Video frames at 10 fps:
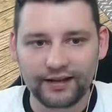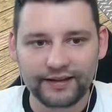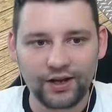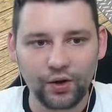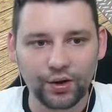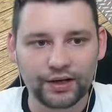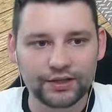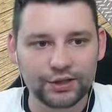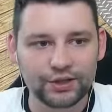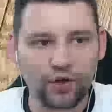They look
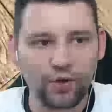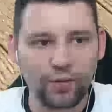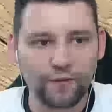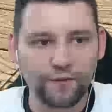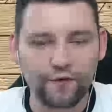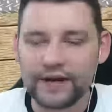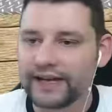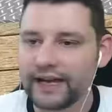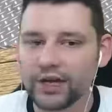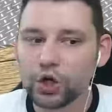so
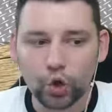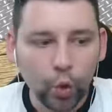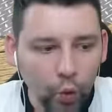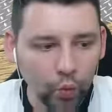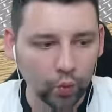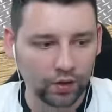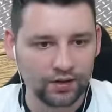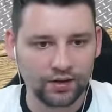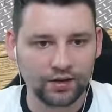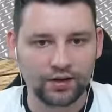freaking cool.
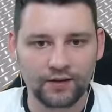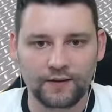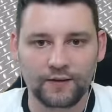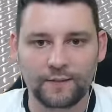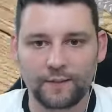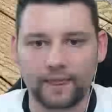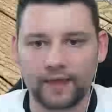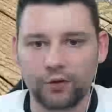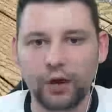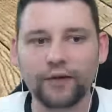
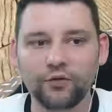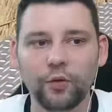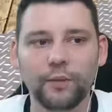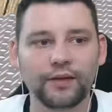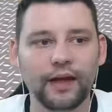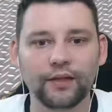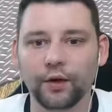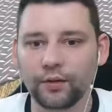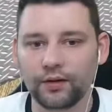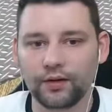You have to admit that though.